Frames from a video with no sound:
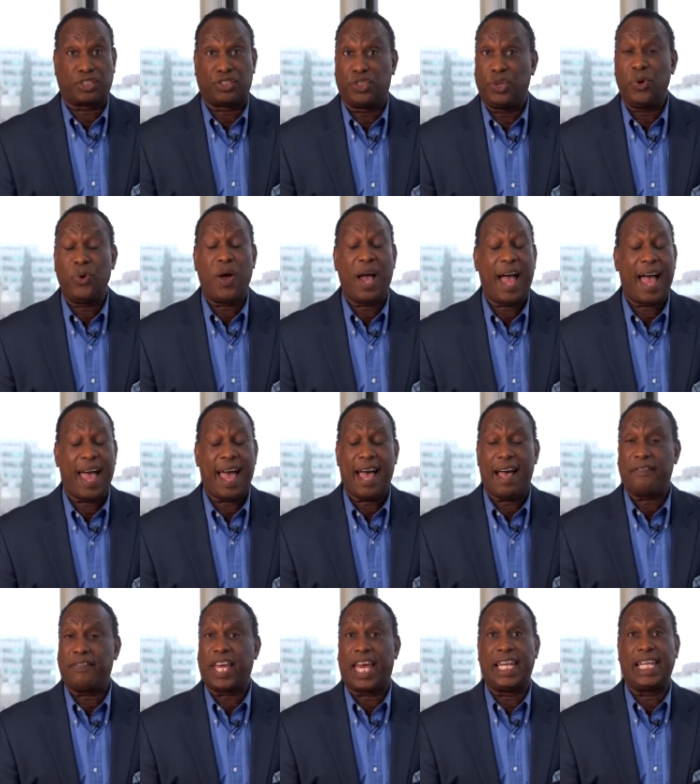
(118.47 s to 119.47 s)
You
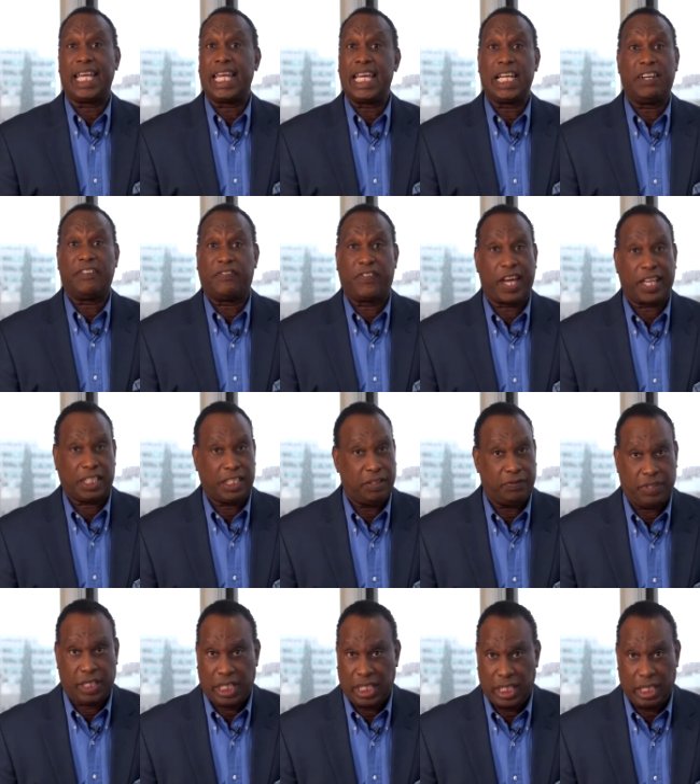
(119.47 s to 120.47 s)
have an
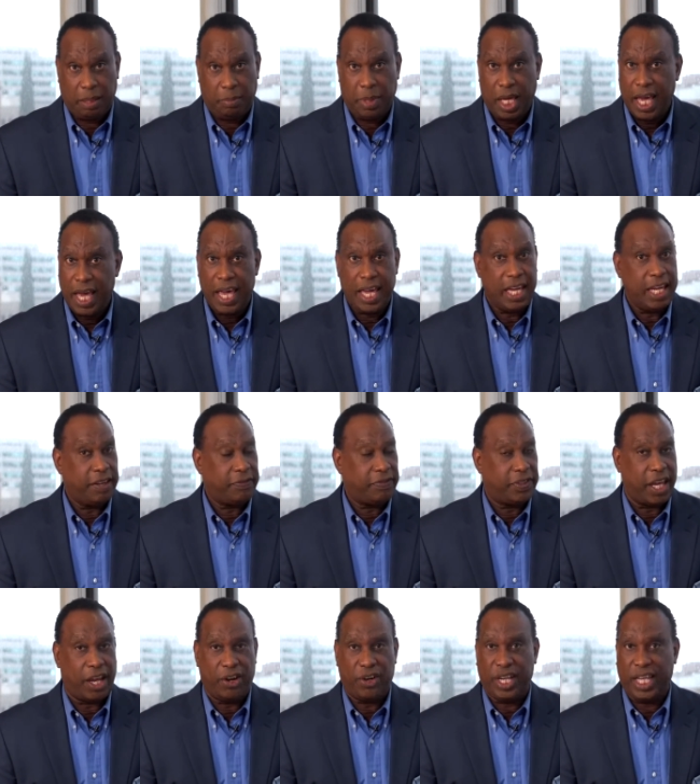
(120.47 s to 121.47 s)
ineffective team if
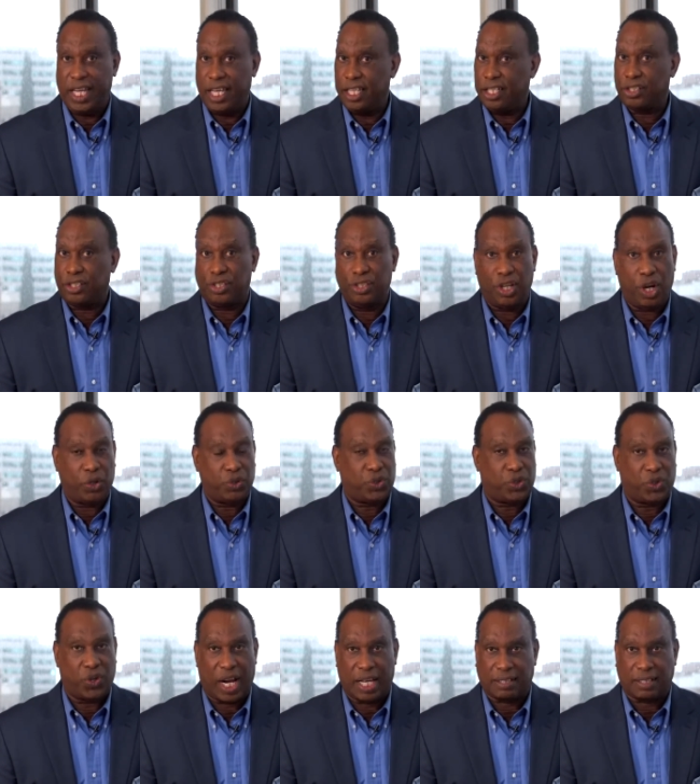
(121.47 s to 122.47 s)
there is no
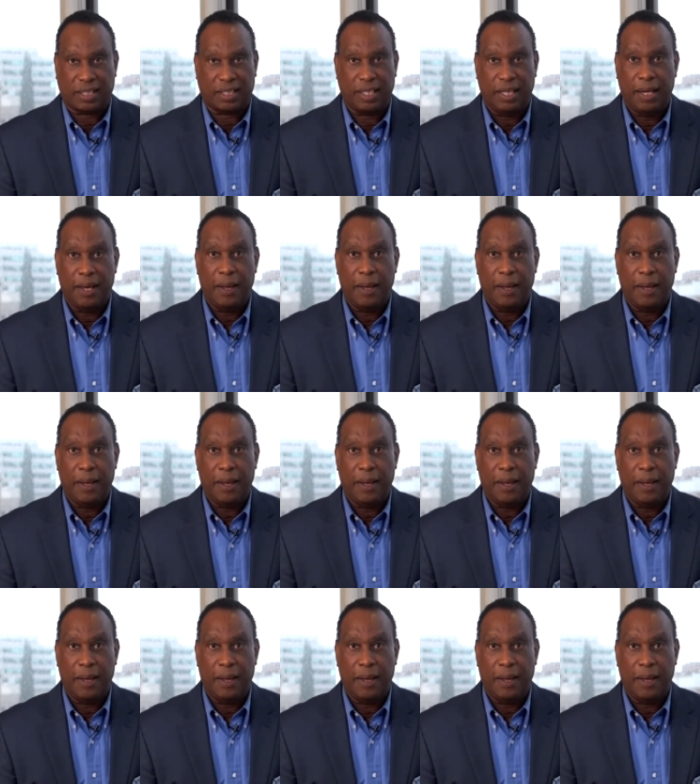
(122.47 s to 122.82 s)
trust.